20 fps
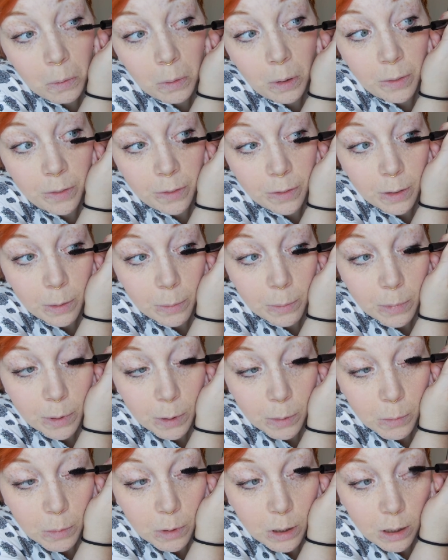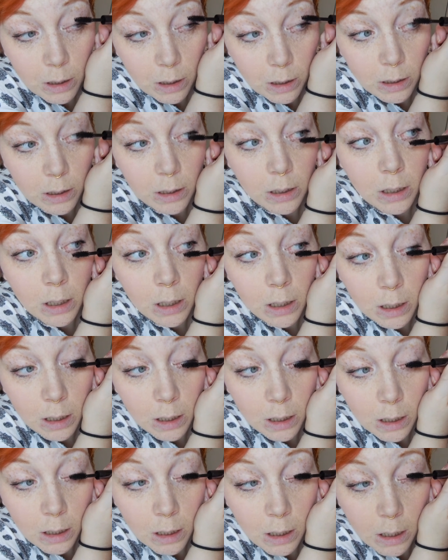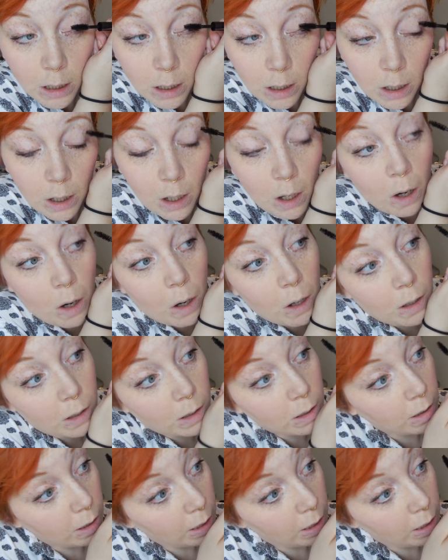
Flip the wand to